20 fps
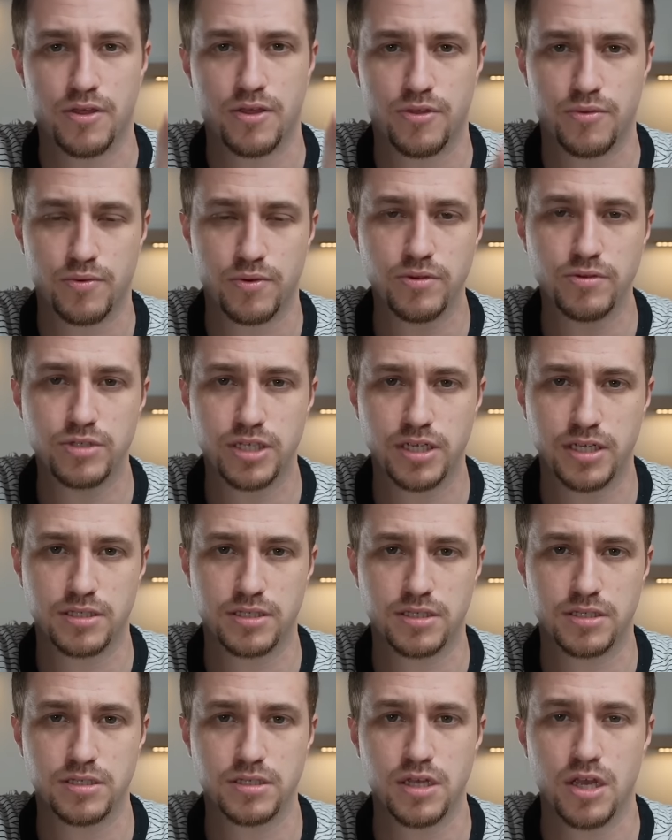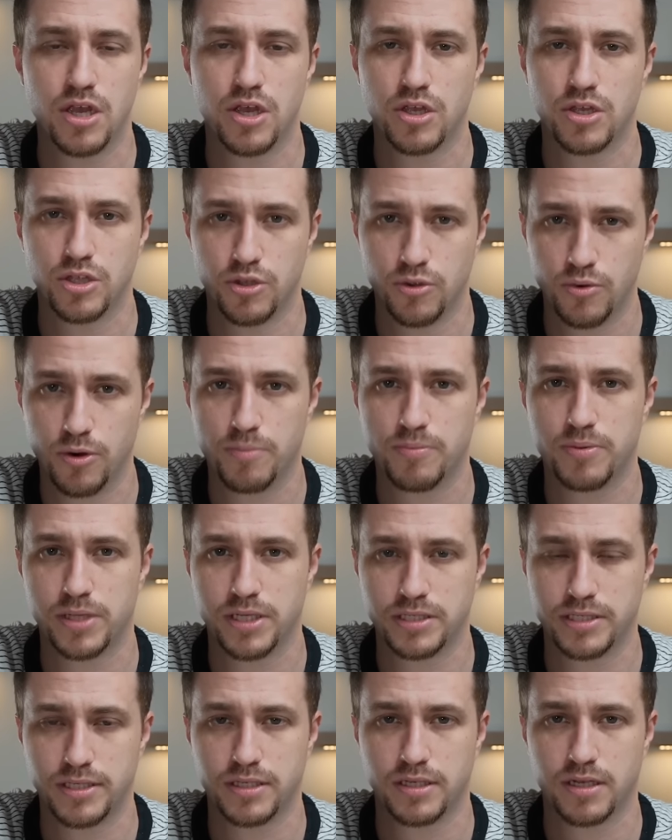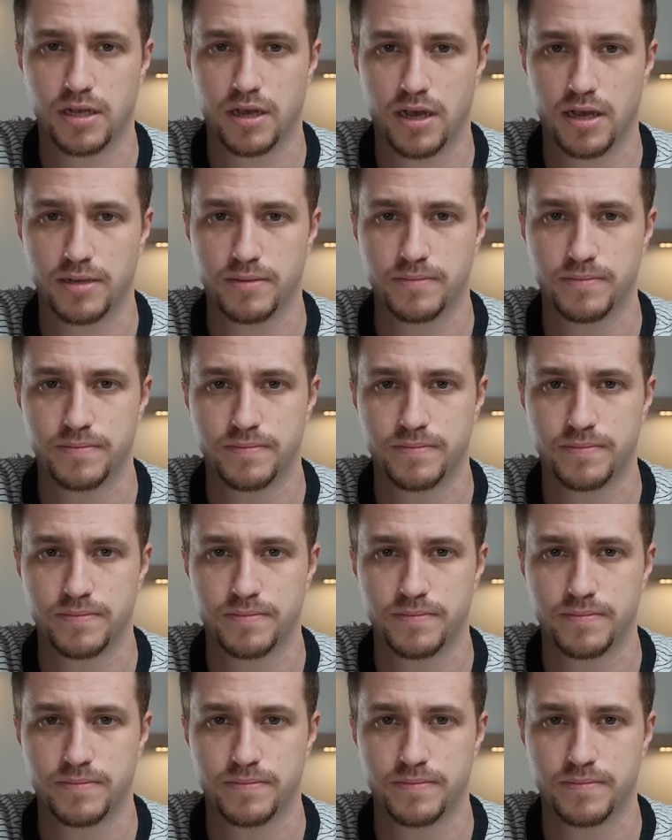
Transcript: Through Jesus, you are pleasing to God.